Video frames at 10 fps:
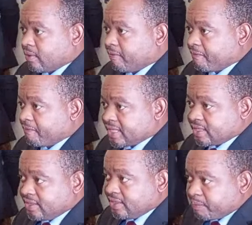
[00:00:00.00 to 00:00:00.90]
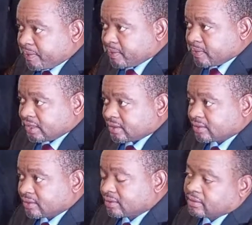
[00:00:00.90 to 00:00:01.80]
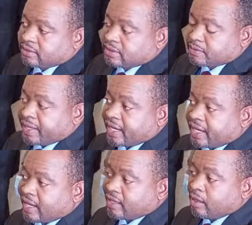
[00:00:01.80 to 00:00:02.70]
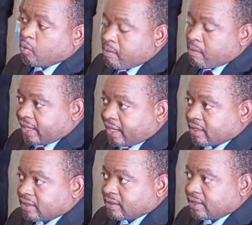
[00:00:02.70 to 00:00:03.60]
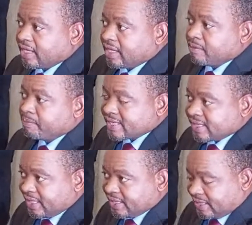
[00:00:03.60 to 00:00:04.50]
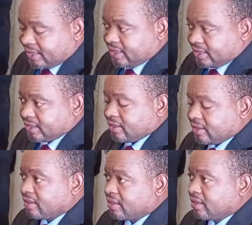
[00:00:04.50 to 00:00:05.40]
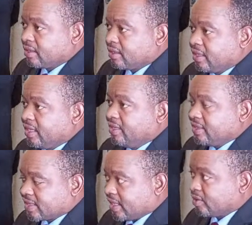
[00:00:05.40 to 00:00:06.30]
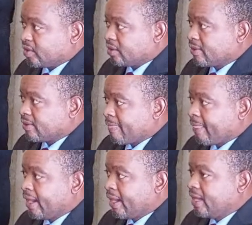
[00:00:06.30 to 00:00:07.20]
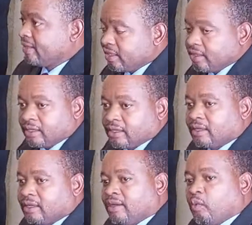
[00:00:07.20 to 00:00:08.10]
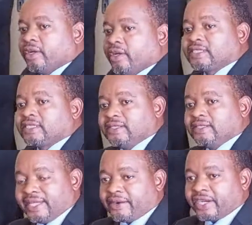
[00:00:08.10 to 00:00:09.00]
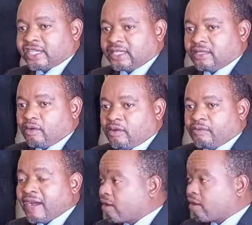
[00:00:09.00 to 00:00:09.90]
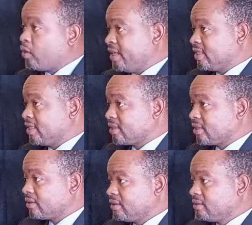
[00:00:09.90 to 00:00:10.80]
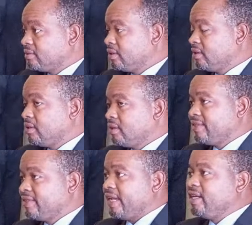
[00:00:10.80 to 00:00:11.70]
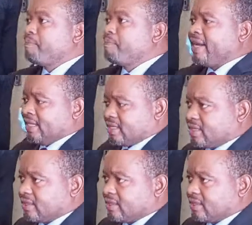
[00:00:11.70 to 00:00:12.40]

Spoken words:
first deputy speaker, a woman unprecedented in this country. Then we looked in the direction of our colleagues, the independents.